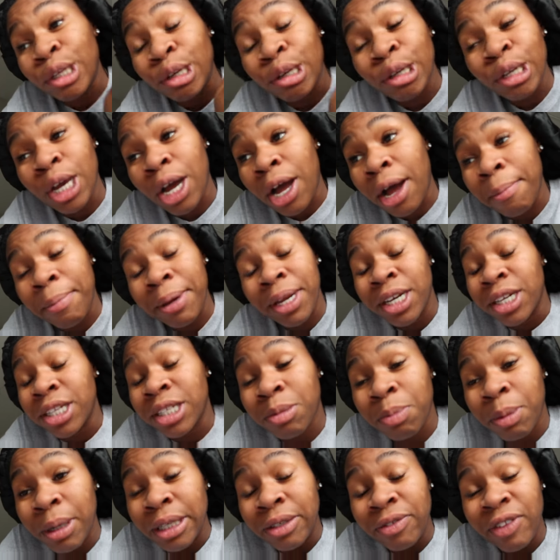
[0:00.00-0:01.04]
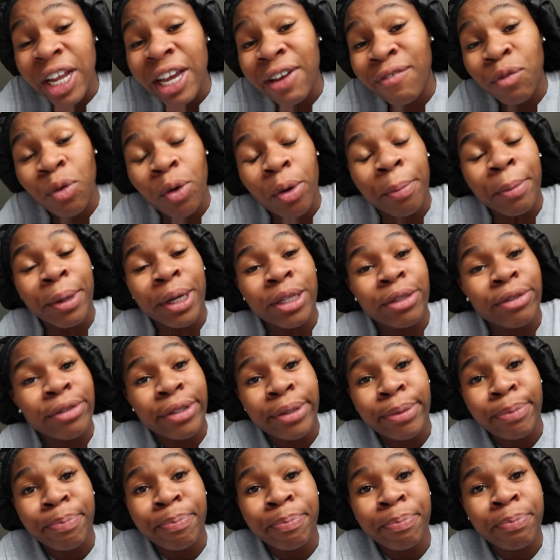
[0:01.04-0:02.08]
and y'all i've been in this place for like four
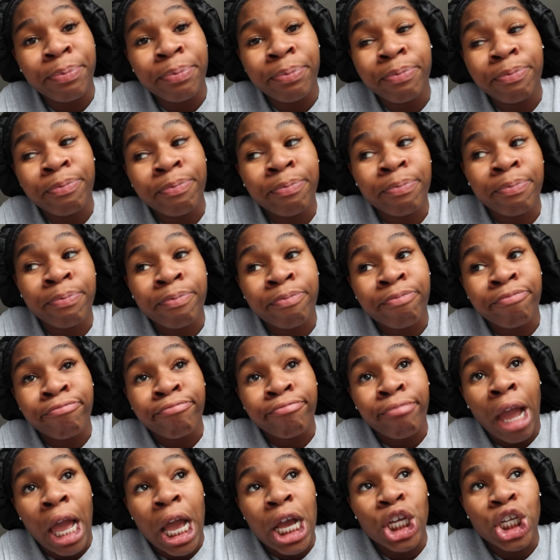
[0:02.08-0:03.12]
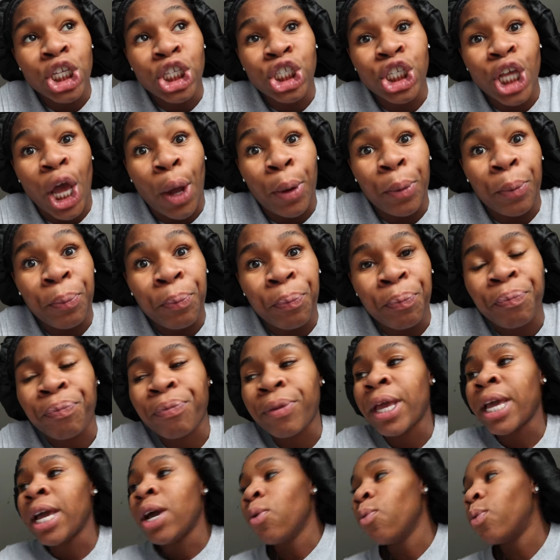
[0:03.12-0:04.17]
months so
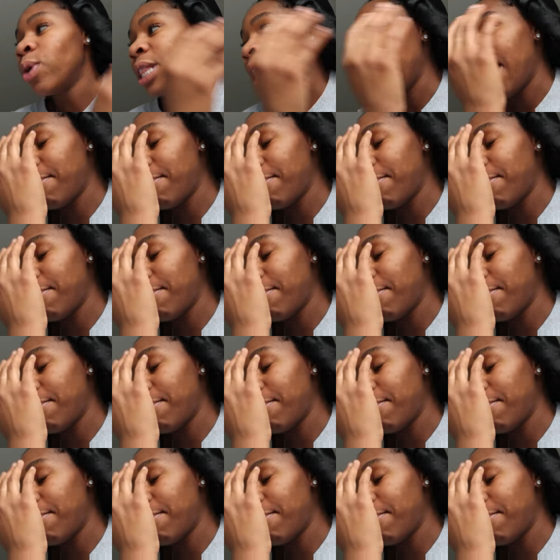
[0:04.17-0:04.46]
with